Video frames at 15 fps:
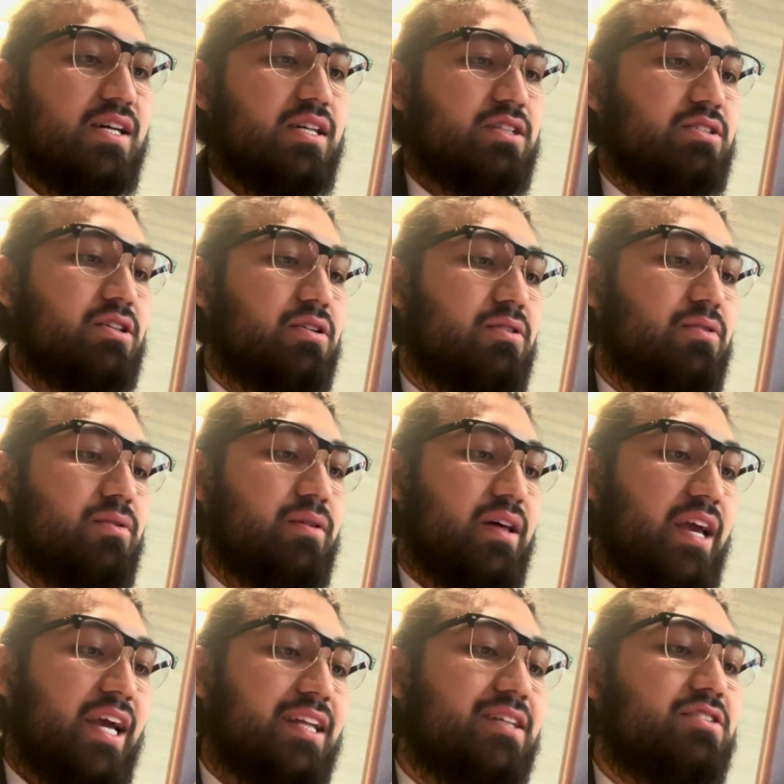So
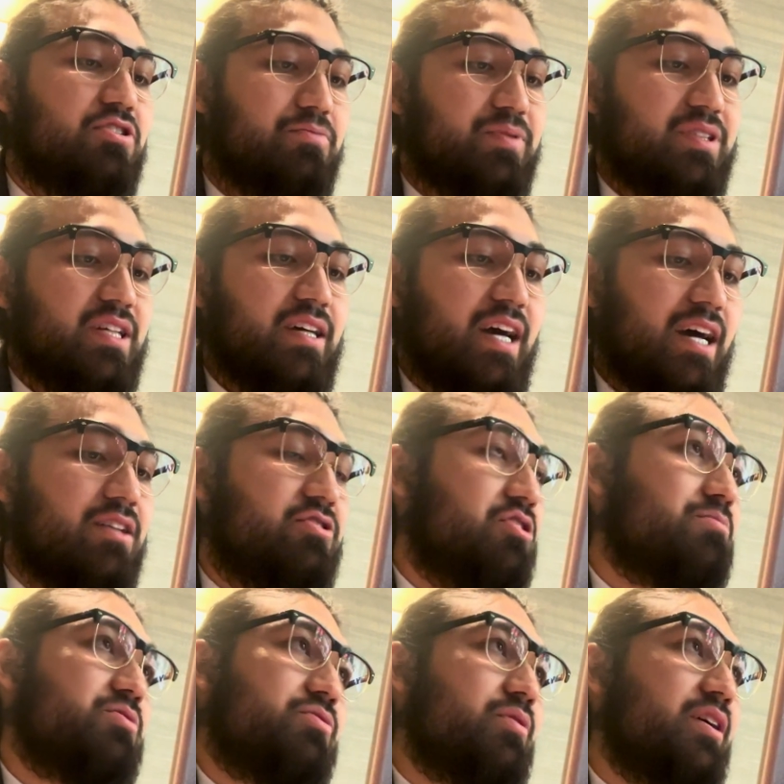82% had
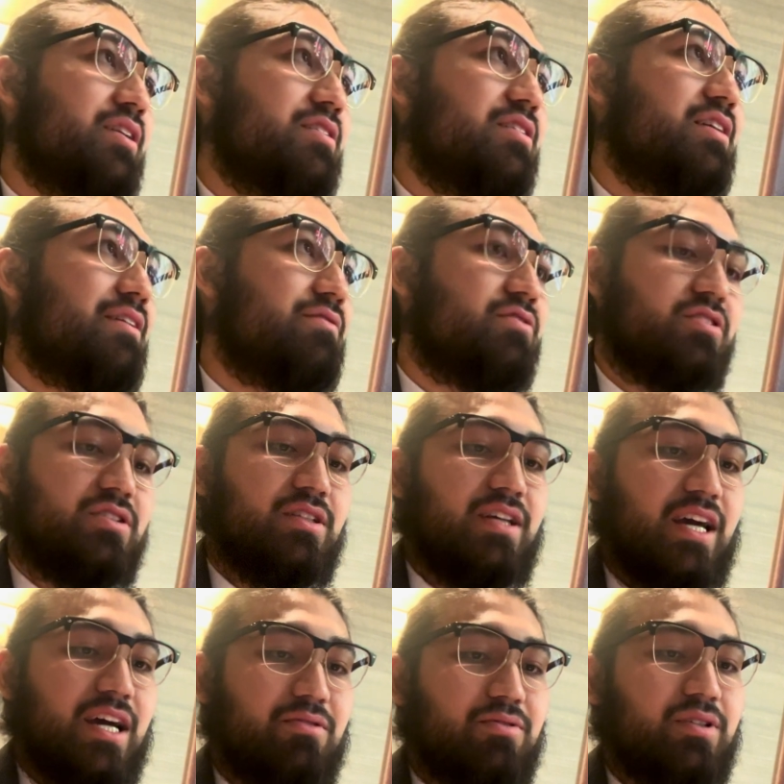terms related to diversity,
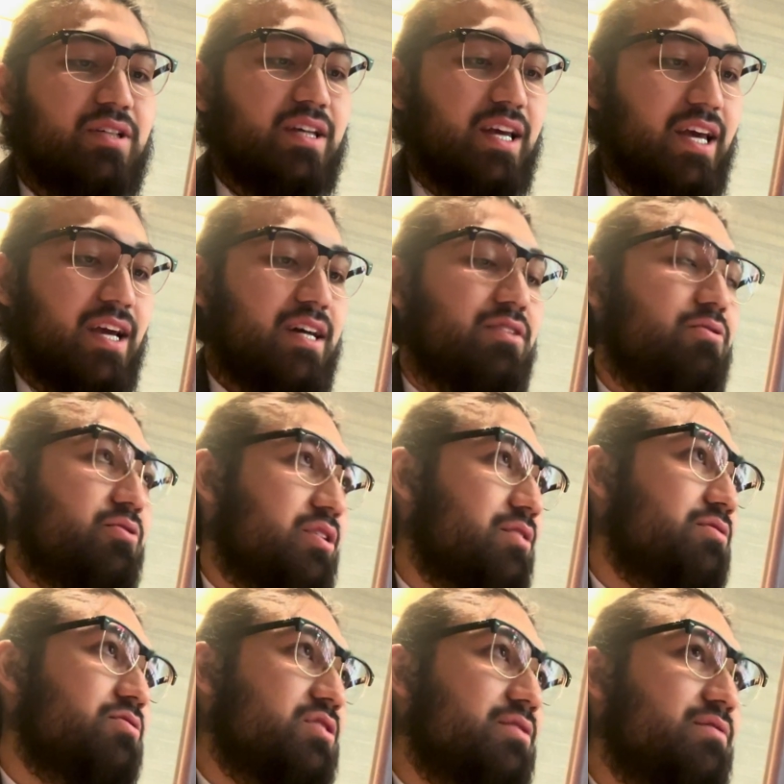equity, and or
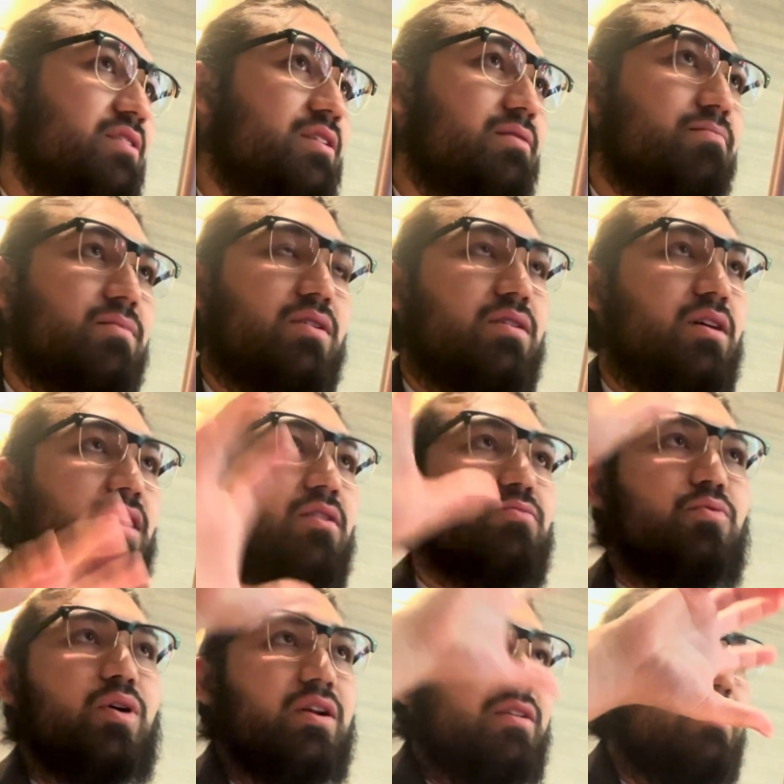inclusivity on
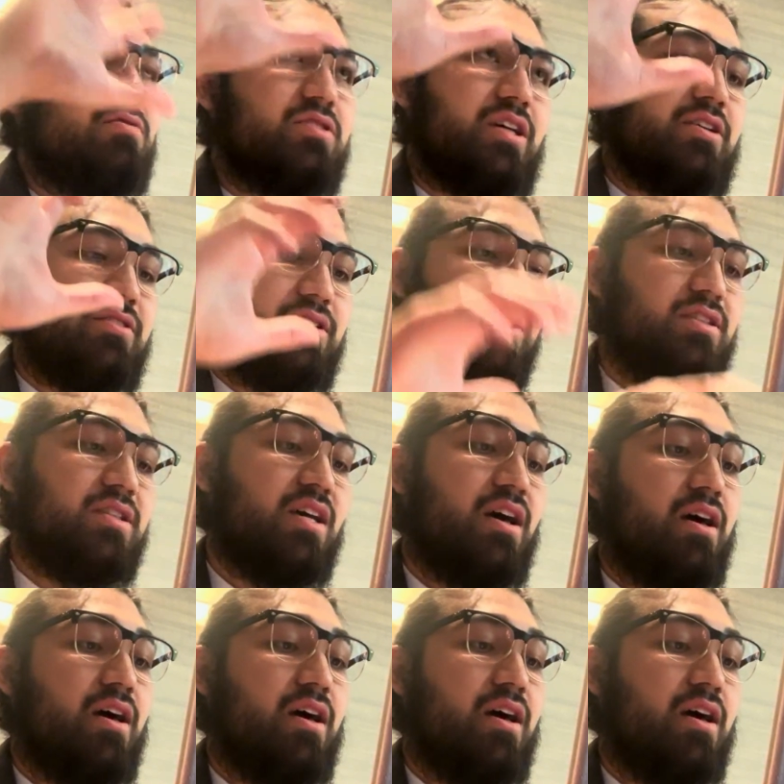one of those areas.